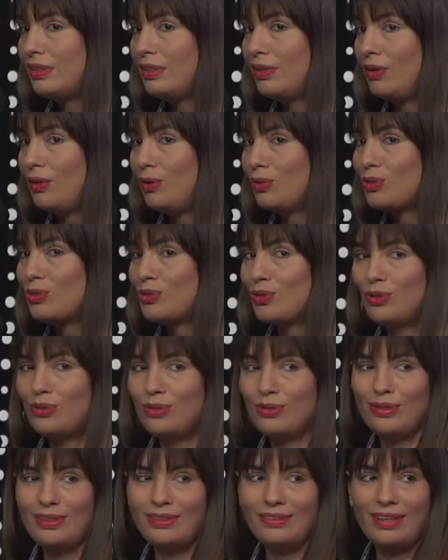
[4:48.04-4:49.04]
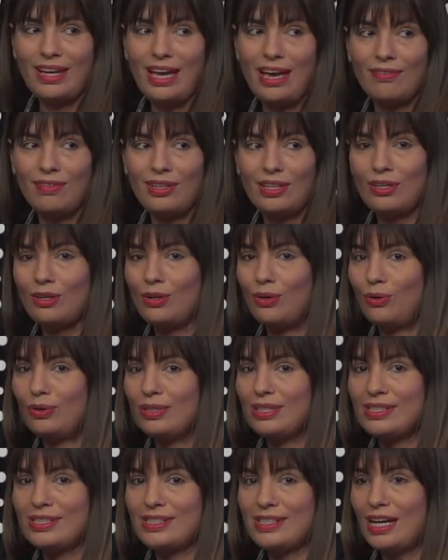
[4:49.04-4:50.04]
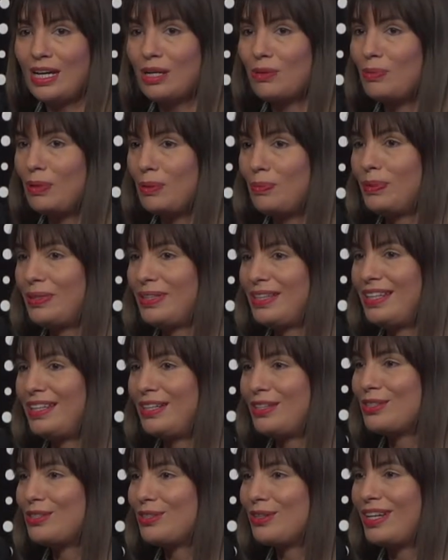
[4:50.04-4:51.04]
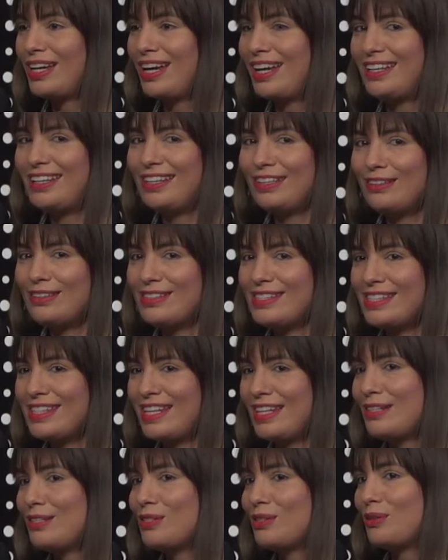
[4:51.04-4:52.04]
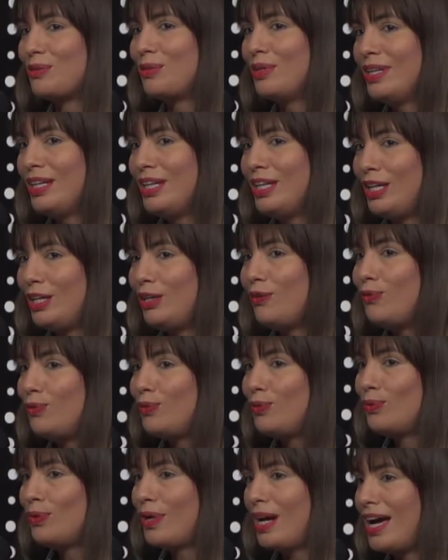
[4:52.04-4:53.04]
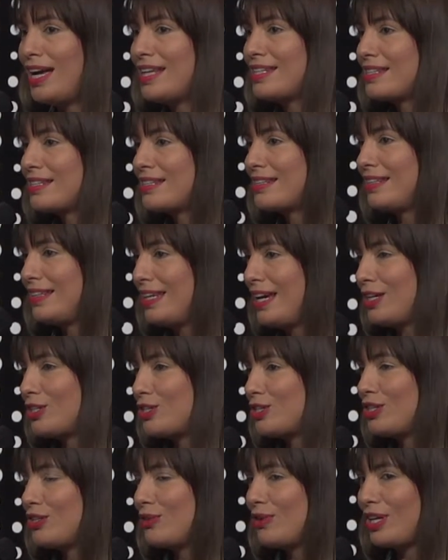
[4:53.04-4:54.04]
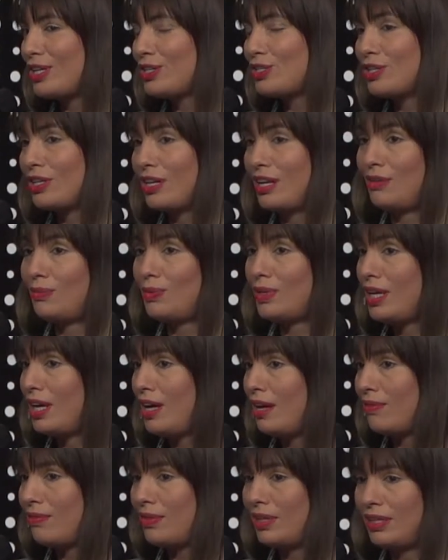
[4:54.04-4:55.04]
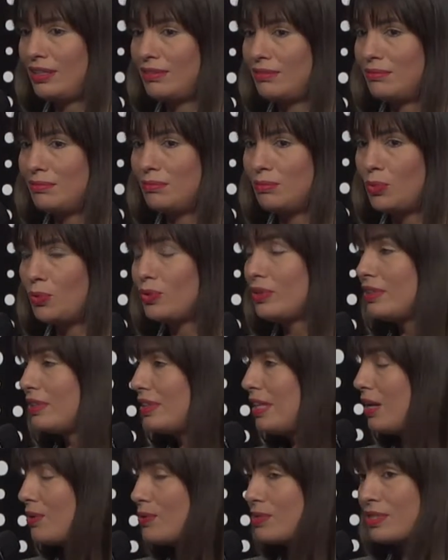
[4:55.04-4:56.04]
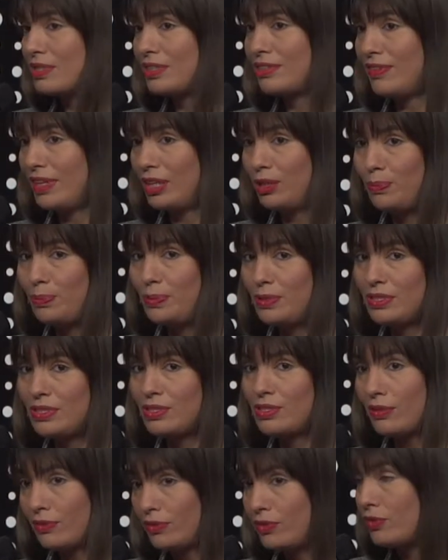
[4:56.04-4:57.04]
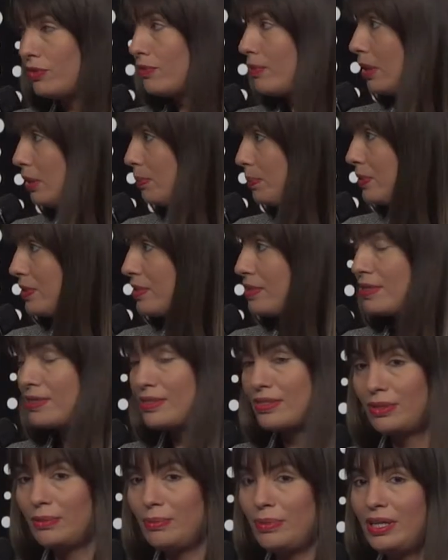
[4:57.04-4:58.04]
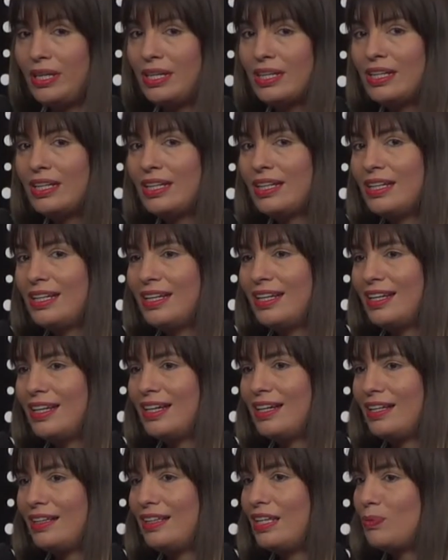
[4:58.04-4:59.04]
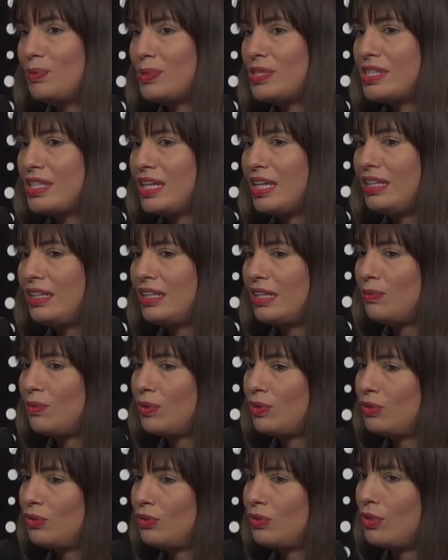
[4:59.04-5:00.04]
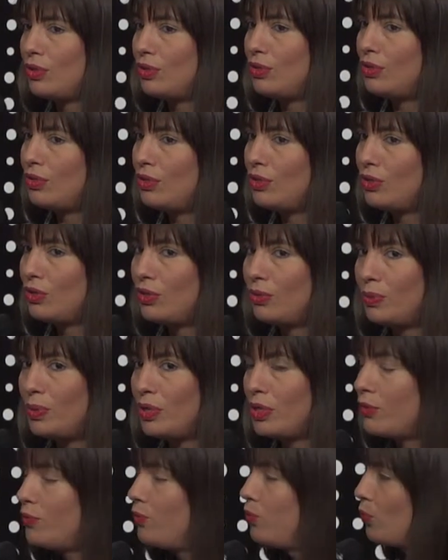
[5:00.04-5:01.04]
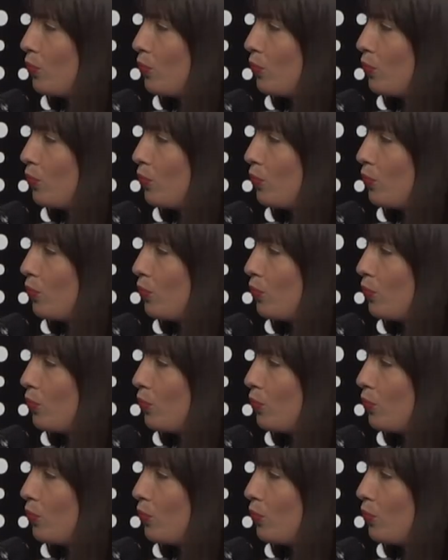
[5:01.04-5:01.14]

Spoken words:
also having all these young people here, so I need to say, so if you ask young generation, and we have like more than 1,000 developers, software developers in Serbia, they would say they want to work full